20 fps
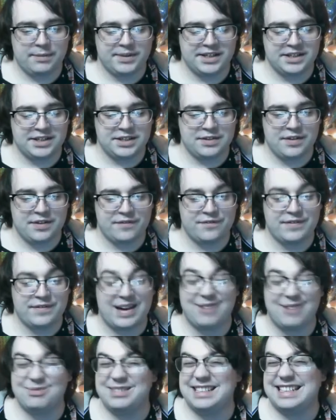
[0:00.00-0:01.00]
into the
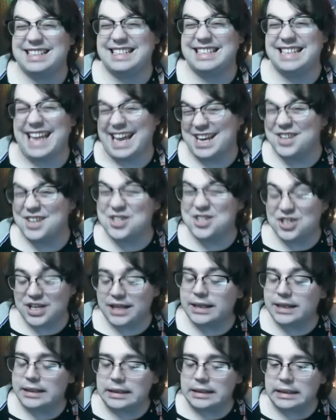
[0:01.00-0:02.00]

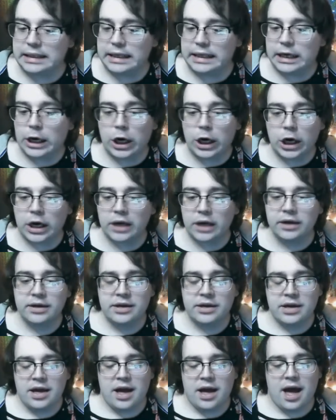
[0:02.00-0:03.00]
foundation here.
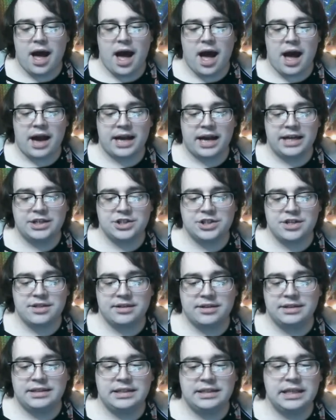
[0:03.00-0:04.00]
I
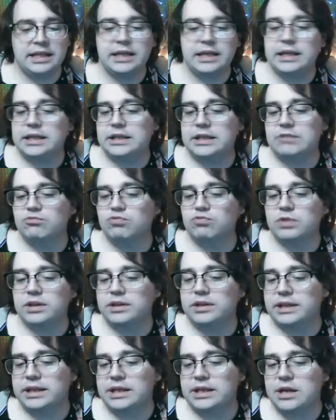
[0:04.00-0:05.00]
just didn't
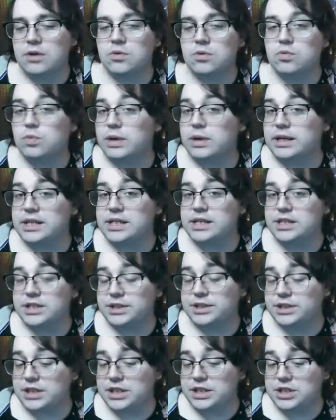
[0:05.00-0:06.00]
really know what
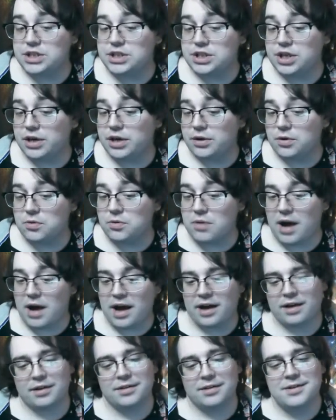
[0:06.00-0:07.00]
to do.
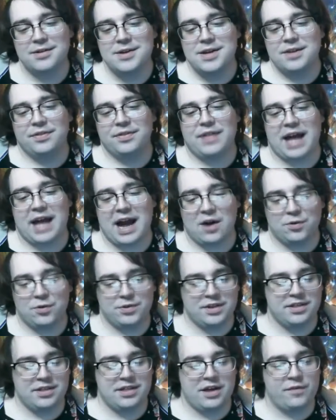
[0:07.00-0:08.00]
The house
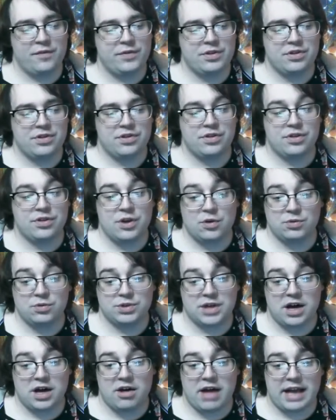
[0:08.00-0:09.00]
itself is so
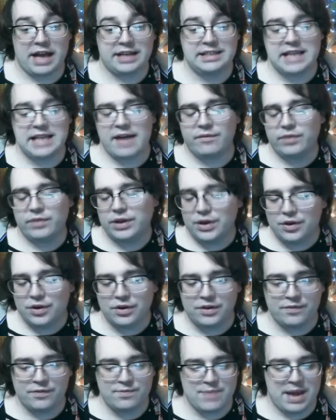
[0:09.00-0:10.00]
tall. I definitely
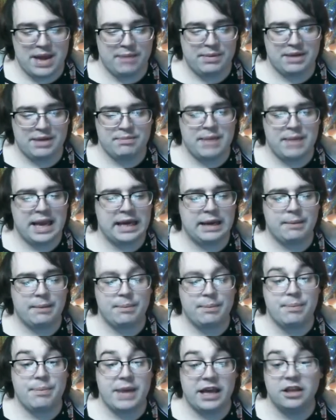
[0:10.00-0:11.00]
could have maybe made a
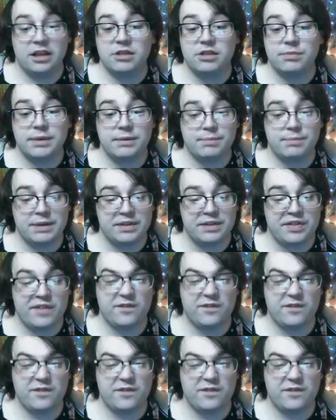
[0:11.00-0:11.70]
basement be the